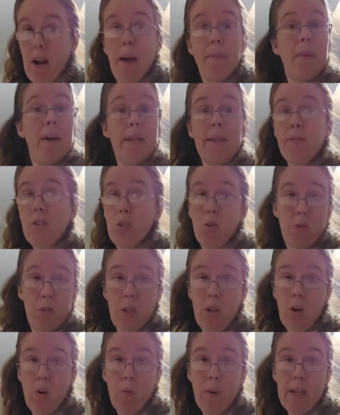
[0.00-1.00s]
I'm not even using
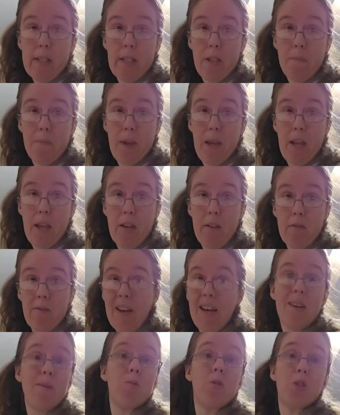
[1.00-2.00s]
a recipe.
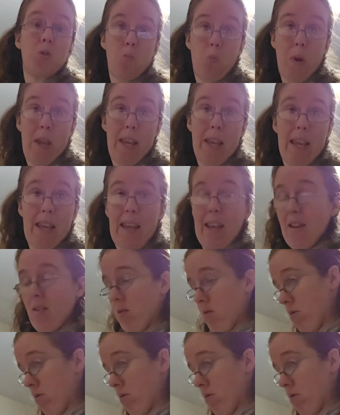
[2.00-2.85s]
I'm just winging it.